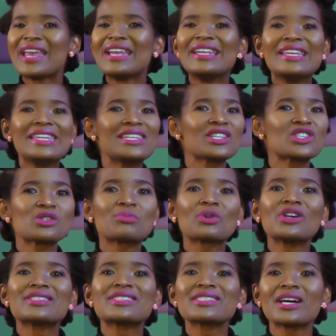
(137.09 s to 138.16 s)
and leadership
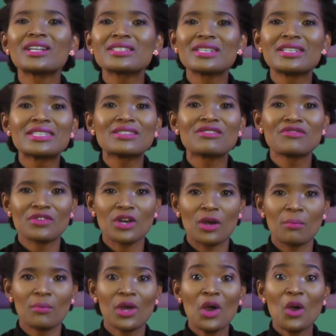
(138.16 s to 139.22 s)
consultancy
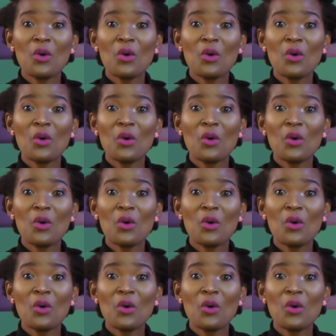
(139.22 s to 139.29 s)
firm.